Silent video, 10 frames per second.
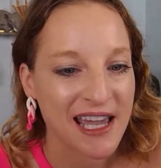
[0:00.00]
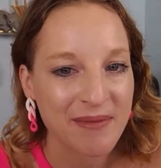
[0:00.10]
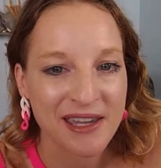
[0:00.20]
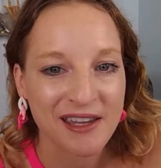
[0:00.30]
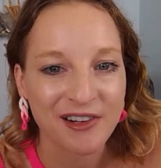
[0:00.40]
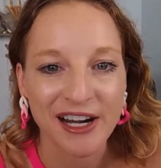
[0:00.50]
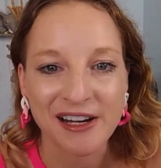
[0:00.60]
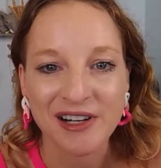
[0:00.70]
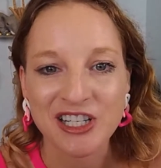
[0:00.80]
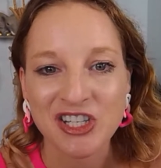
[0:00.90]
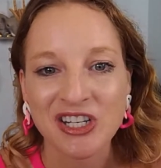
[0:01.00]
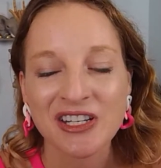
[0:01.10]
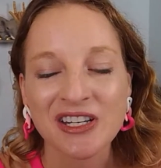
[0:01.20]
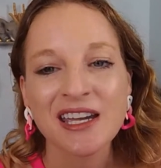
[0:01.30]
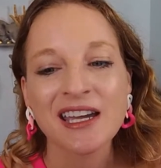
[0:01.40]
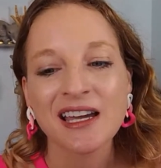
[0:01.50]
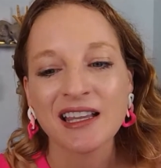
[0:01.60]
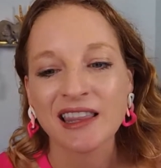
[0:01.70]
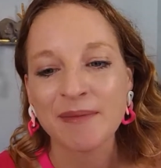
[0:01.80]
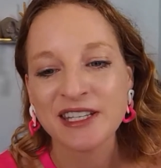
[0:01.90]
Debbie, great question.
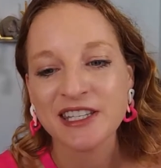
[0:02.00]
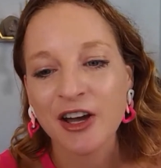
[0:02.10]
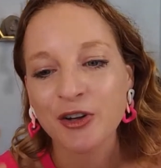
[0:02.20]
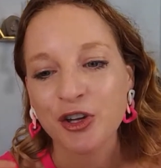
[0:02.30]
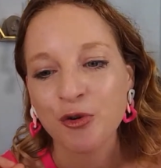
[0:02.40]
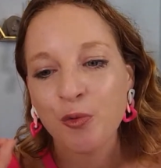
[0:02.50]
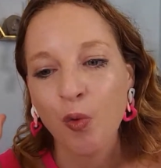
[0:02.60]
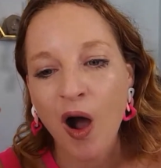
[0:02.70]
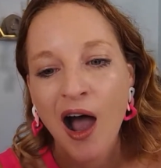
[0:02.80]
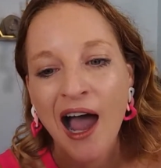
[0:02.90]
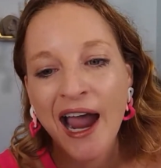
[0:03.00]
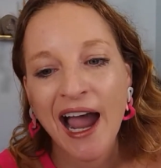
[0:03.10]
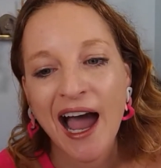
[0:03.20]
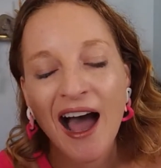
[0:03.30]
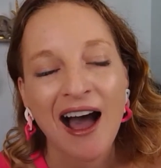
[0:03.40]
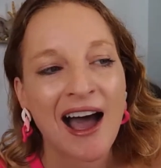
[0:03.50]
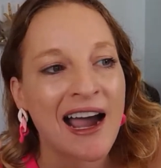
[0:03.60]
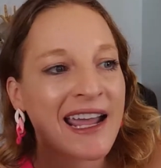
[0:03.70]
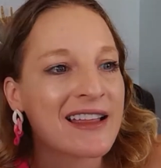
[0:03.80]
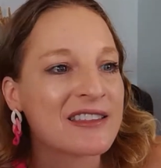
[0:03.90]
Let me tell you why
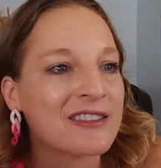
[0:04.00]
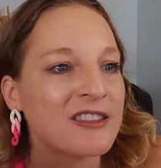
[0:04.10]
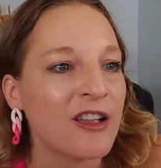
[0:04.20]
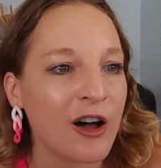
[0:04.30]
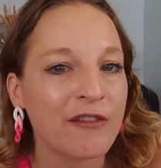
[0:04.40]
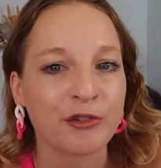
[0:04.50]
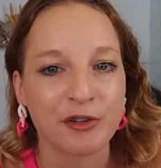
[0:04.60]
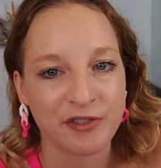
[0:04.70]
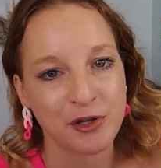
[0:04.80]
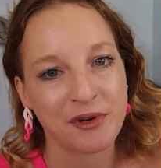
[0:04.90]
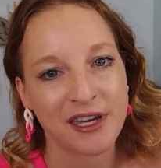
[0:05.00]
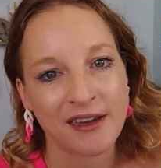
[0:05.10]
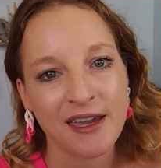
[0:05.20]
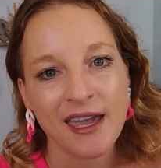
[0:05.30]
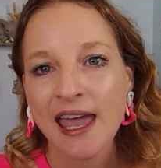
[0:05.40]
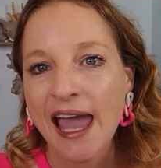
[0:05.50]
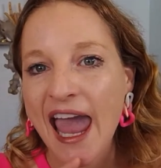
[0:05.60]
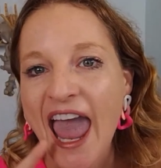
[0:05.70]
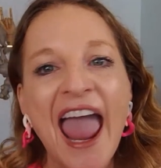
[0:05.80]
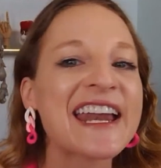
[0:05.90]
I love reviewing.
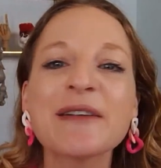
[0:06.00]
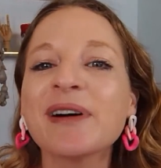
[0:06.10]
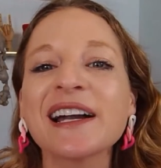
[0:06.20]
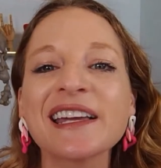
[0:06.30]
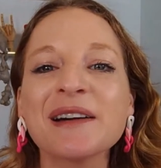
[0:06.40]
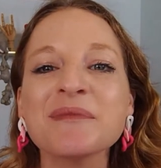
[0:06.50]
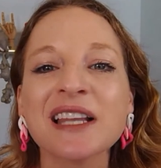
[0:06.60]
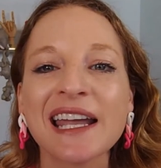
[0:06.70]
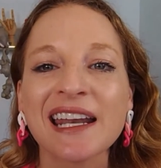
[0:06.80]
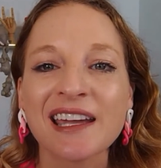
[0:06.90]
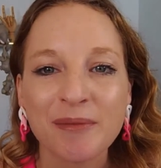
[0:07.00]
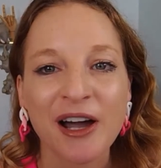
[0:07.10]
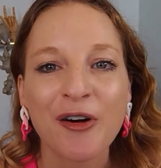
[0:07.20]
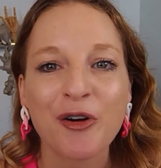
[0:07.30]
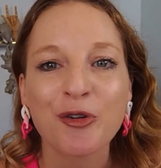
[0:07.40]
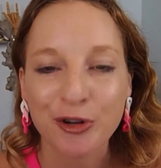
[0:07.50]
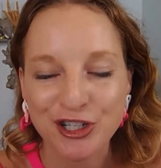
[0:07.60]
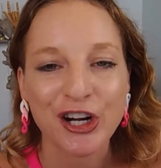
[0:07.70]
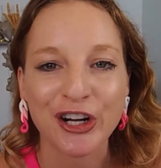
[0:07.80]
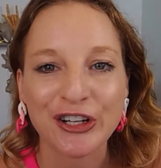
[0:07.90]
Anybody complaining about
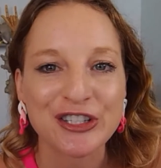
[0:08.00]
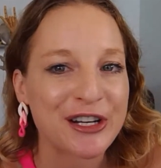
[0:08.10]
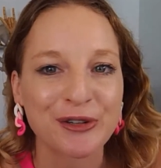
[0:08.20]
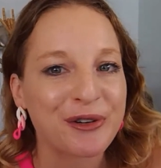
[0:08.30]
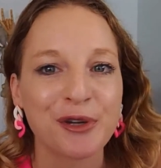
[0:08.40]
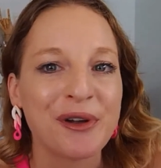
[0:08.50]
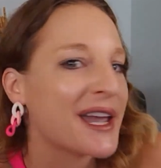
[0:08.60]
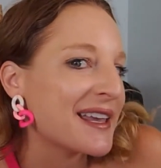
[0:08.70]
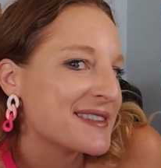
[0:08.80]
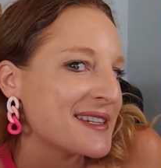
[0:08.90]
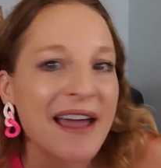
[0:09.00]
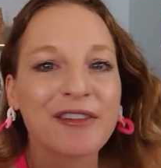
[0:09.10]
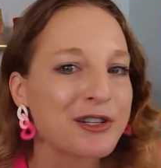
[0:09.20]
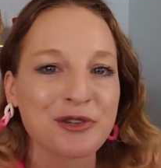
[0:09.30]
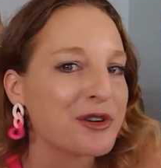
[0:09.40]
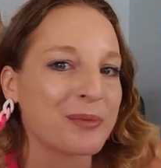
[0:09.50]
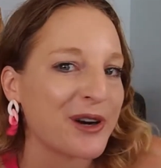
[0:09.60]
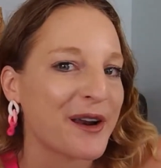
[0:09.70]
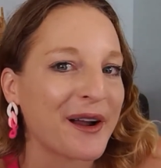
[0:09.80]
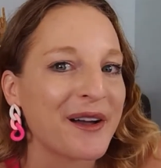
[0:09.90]
returns on reviewing has never sold a
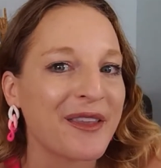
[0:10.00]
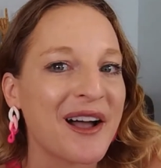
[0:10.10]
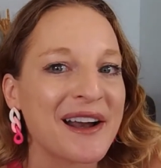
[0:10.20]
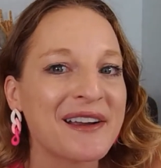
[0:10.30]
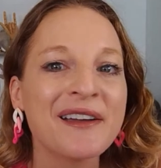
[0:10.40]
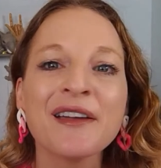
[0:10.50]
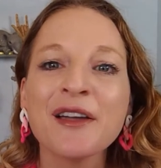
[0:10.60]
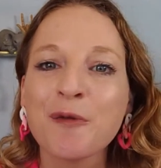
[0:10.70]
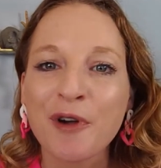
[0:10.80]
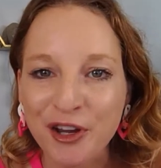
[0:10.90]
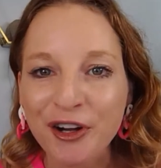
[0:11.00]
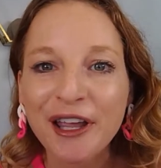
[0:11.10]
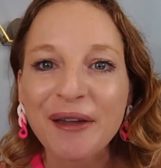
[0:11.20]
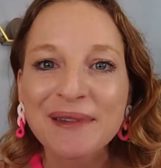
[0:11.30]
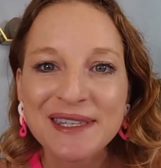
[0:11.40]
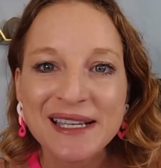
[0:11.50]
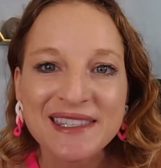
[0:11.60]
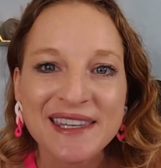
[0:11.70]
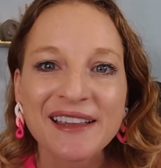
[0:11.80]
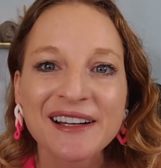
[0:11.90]
product online. When you're an Amazon
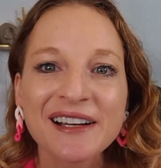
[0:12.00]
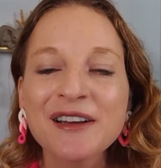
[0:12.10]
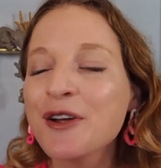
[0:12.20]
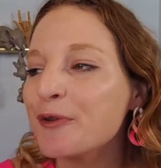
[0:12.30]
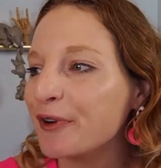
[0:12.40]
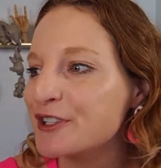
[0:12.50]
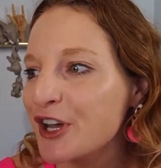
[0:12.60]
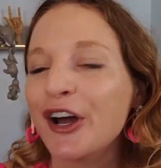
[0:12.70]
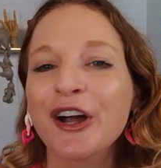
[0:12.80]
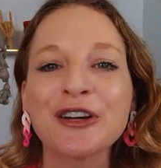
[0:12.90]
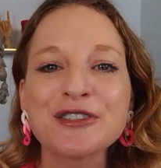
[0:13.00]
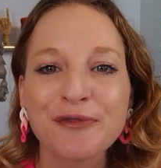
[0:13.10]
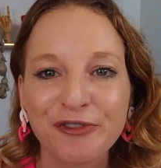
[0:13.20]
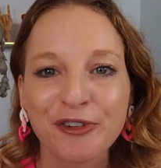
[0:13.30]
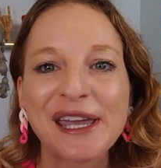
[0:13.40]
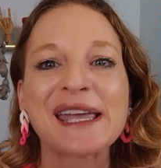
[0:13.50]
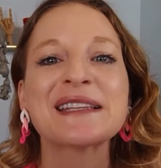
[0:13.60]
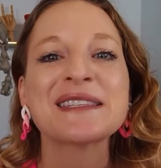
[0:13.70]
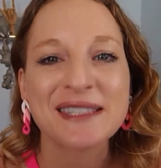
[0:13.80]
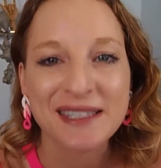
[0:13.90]
seller, returns
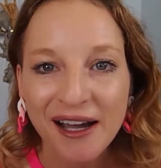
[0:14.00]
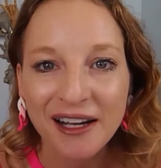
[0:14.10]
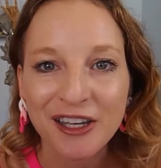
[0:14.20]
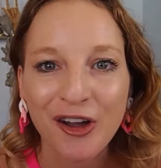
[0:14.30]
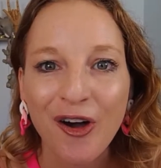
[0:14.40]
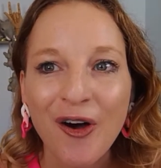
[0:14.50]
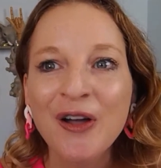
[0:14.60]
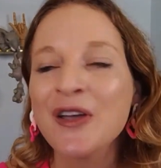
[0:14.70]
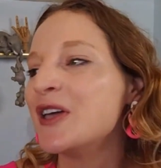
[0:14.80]
freaking suck, y'all.